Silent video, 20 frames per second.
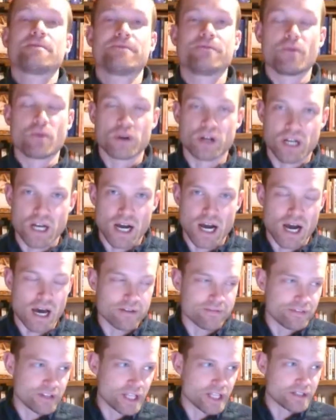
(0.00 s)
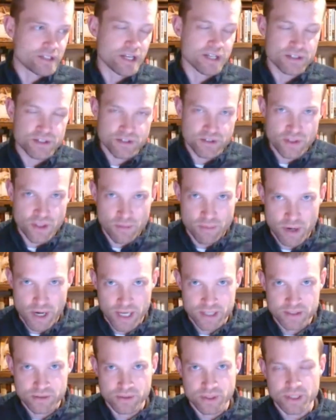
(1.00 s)
for God for the intentions of the
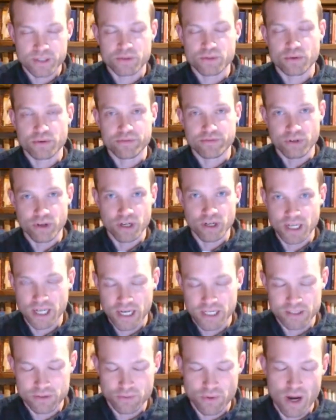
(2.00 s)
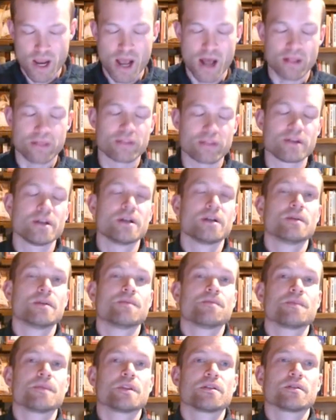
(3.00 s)
apostolate to avert God's wrath,
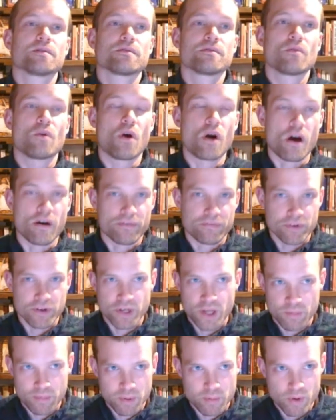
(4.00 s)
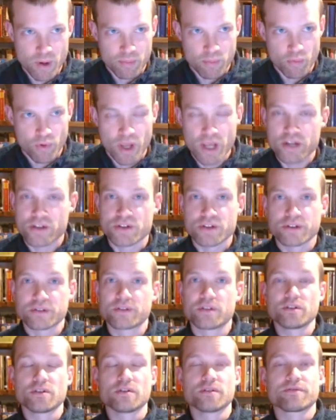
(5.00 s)
offering up in reparation
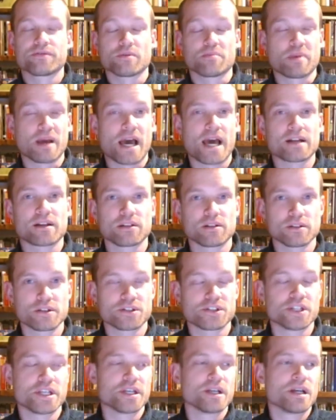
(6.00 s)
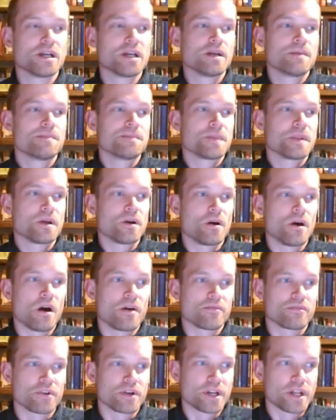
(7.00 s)
to for bad clergy,
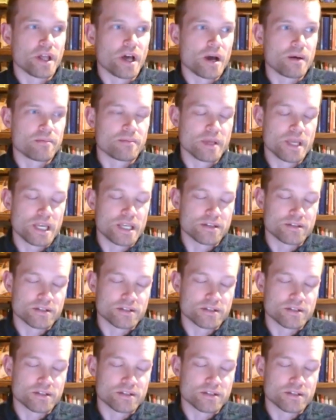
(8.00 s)
offering up in